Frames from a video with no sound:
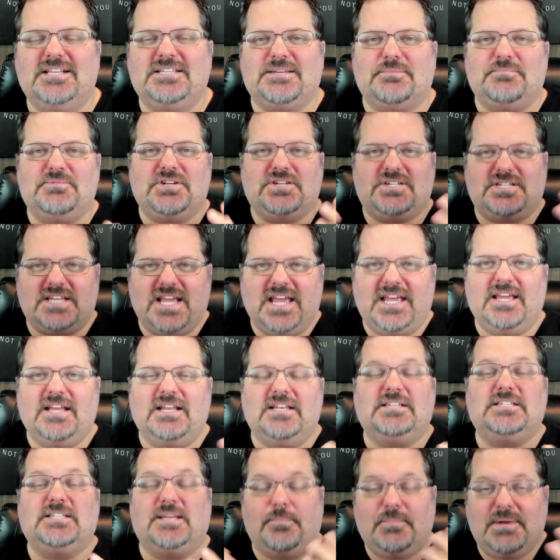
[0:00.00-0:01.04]
I'm just
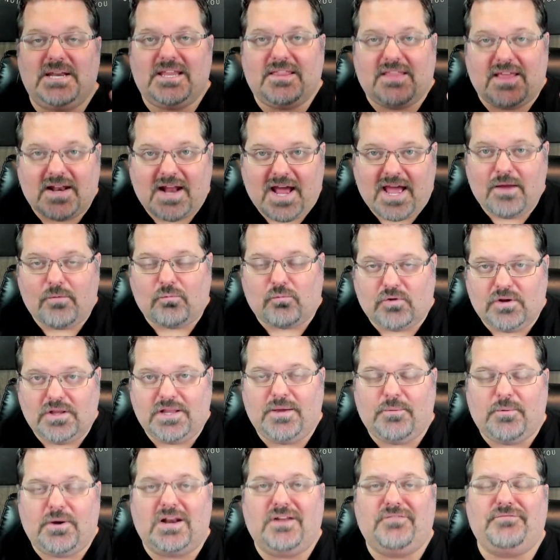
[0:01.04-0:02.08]
saying somebody that I
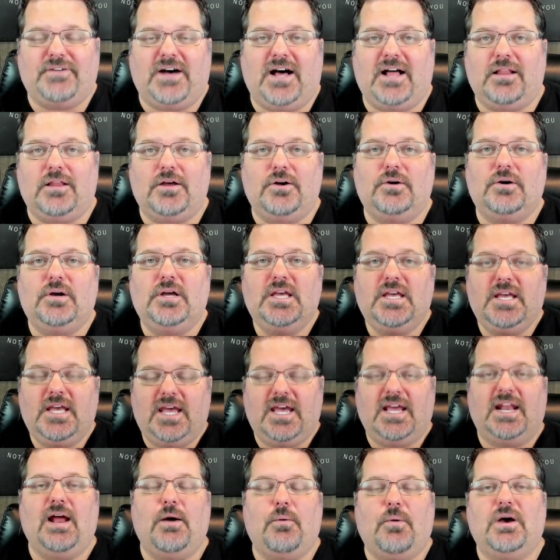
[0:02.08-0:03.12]
really want to follow
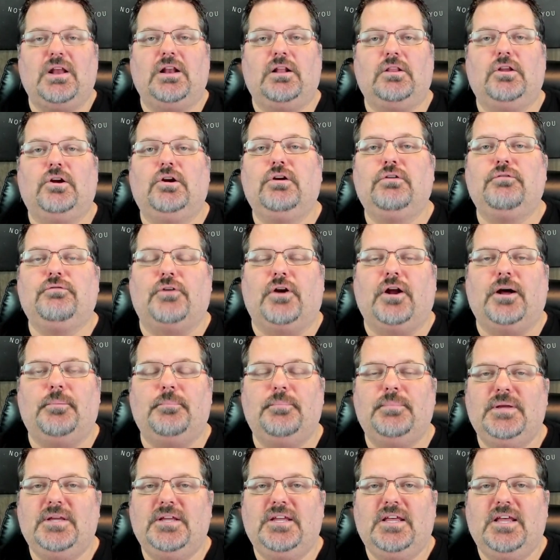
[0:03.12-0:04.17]
and I want to learn
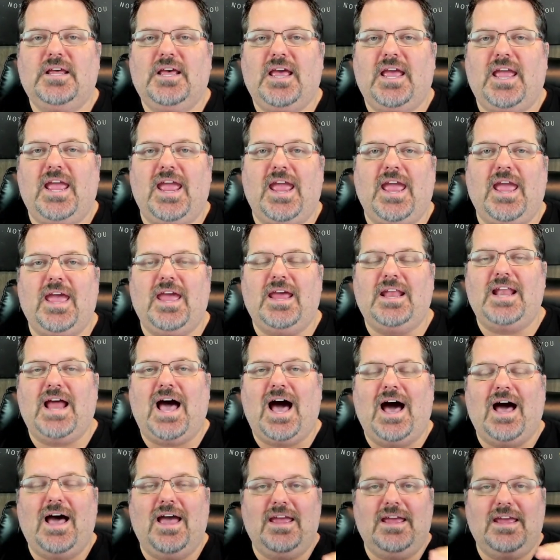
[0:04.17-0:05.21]
from. And
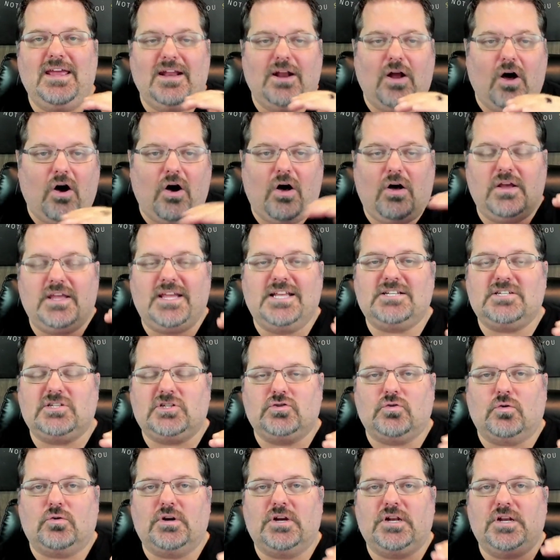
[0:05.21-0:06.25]
it all gets
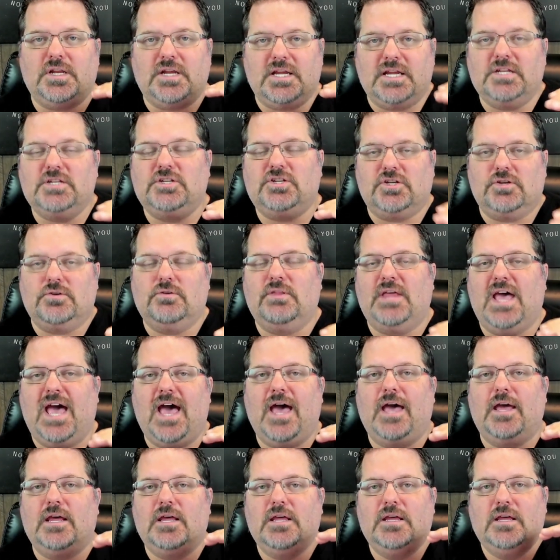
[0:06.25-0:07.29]
sorted into
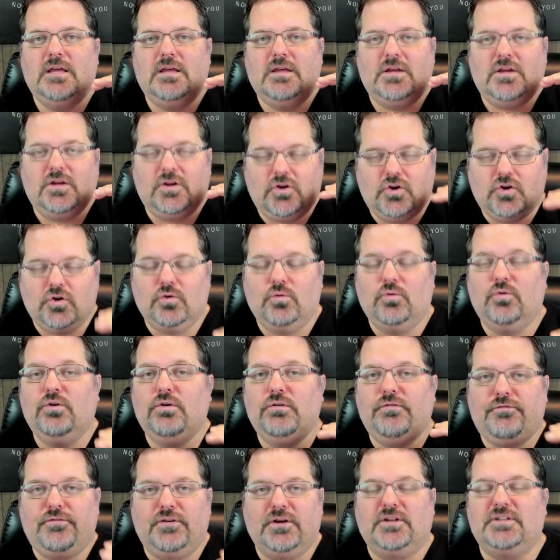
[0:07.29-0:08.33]
that guru
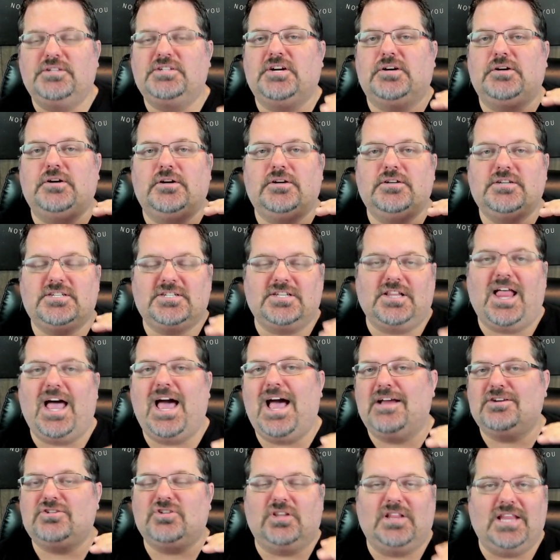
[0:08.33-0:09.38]
filter
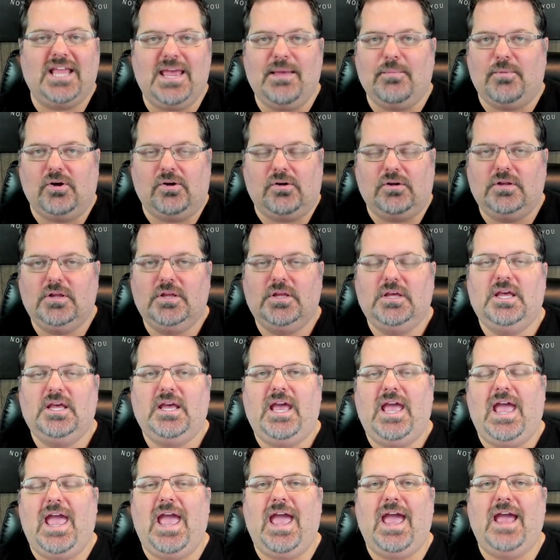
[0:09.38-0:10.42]
/ label.
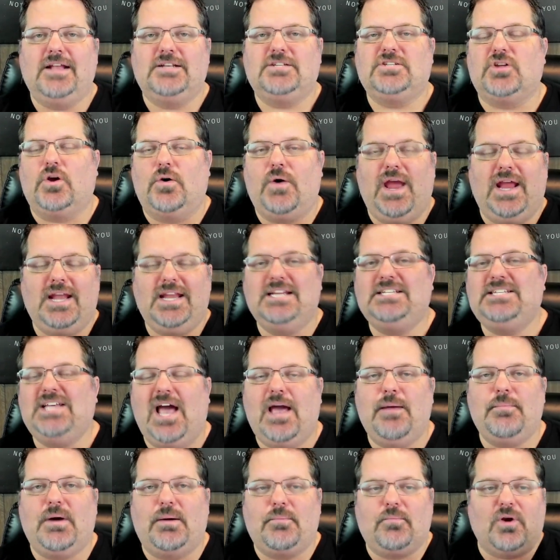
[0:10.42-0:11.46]
And so
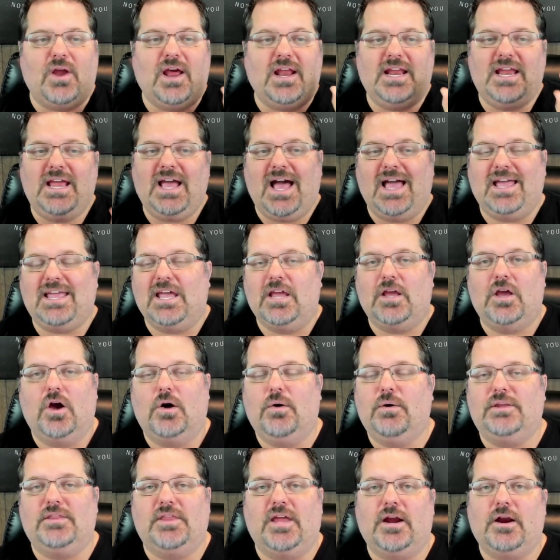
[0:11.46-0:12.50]
anytime I'm ready, I can
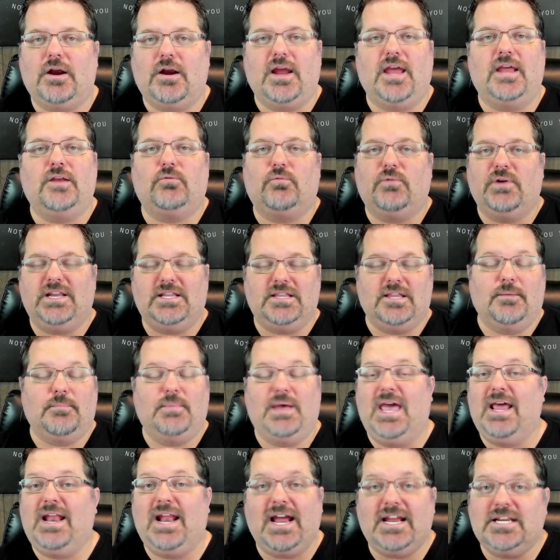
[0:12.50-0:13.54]
go in there and read them.
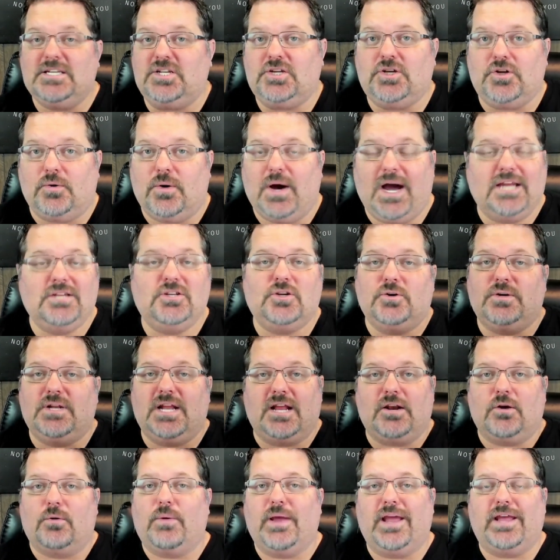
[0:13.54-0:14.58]
And I do it
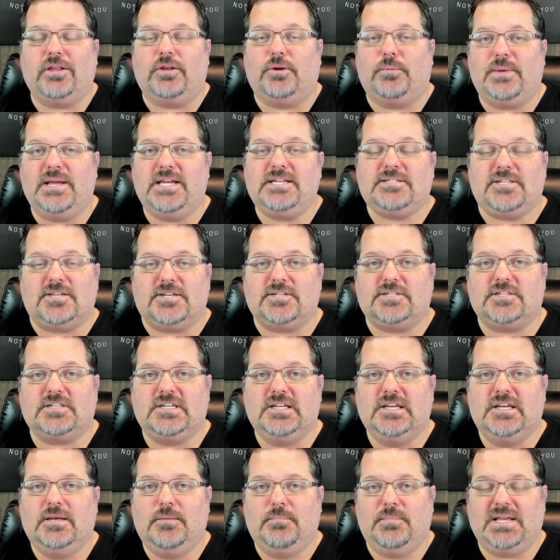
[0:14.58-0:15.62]
on a regular basis
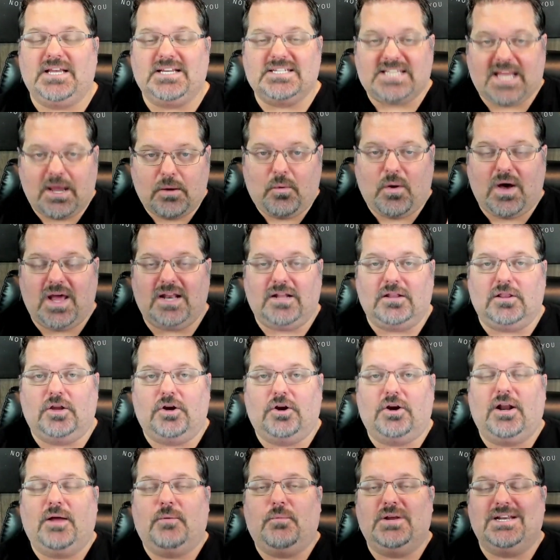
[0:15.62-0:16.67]
because I want to
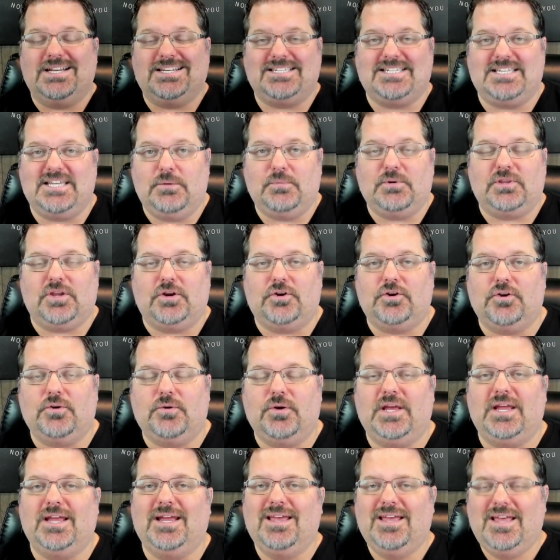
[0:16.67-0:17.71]
learn. I want to see what they're
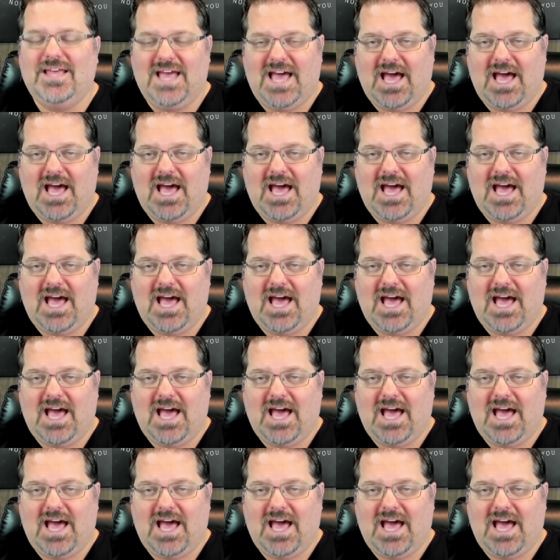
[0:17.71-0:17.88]
doing.